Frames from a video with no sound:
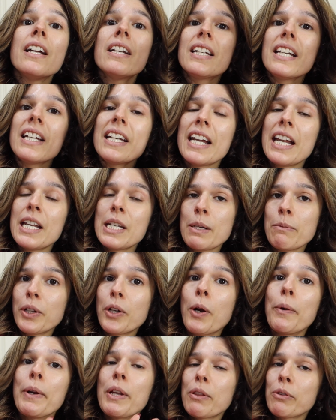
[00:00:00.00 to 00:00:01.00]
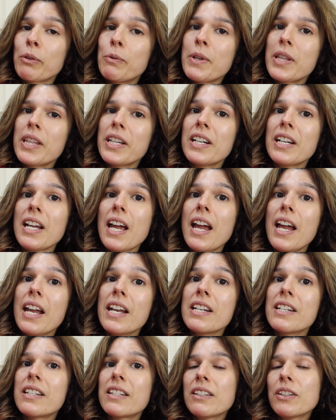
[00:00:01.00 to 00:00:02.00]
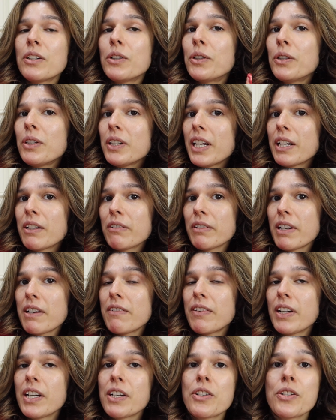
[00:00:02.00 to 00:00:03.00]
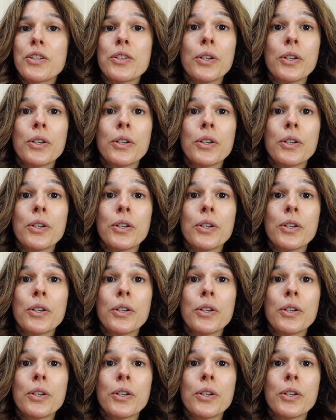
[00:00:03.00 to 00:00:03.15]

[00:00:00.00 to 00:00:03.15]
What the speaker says: didn't end up going through with it and couldn't get a refund.